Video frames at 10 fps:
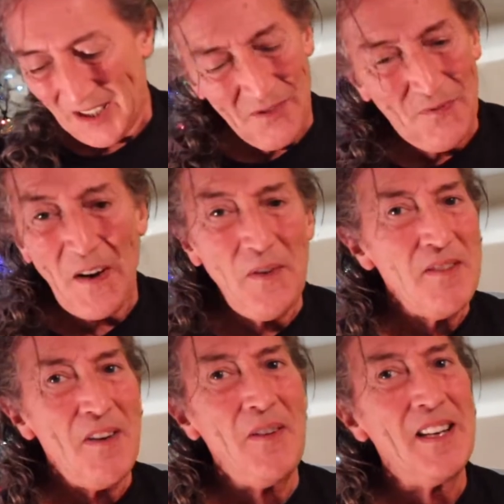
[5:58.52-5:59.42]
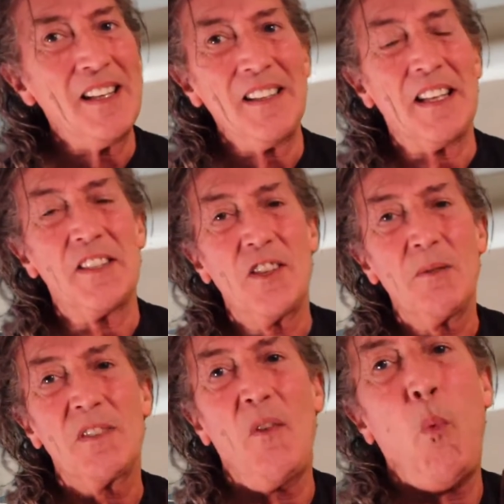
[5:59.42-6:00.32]
very, very little in
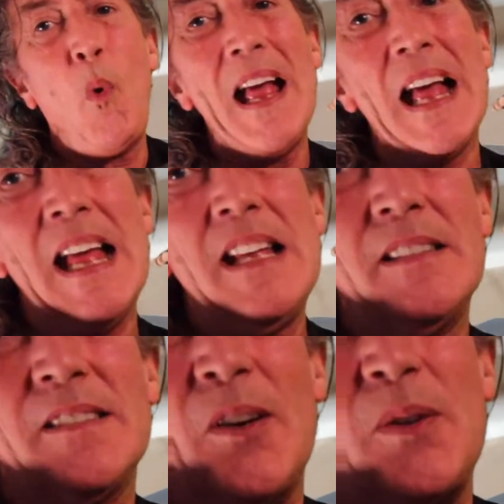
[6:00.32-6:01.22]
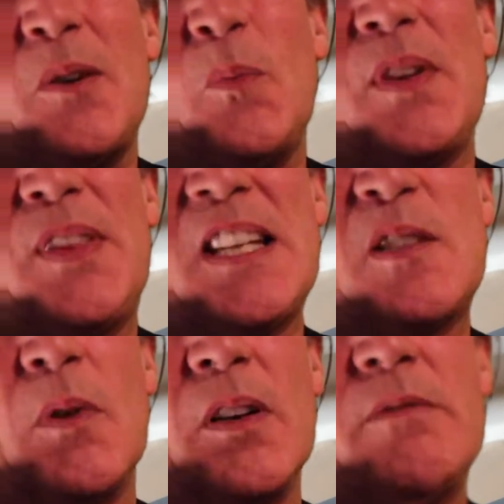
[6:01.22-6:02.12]
terms of wear going on with
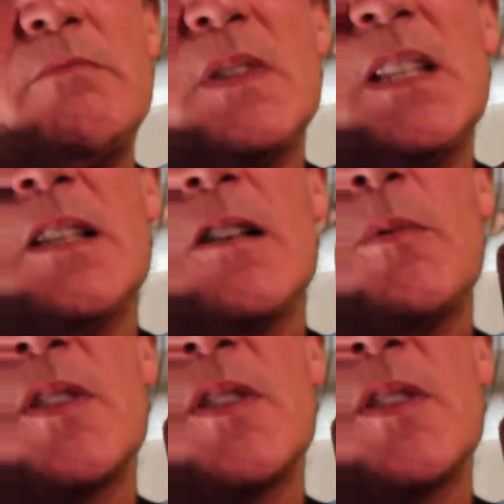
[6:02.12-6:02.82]
this one. Oh no, we're